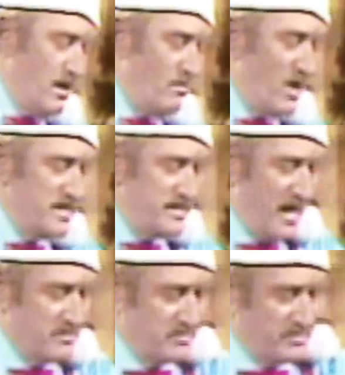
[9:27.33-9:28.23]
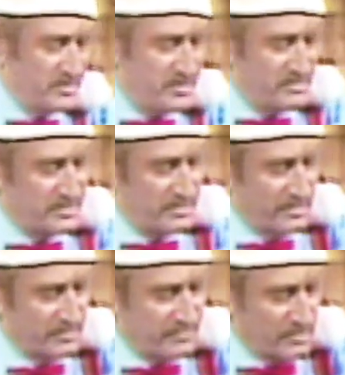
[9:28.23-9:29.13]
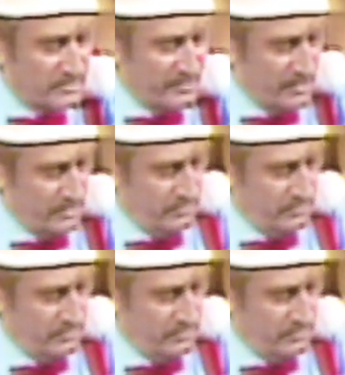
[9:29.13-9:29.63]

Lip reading: 1 tablespoon, use the stirring spoon.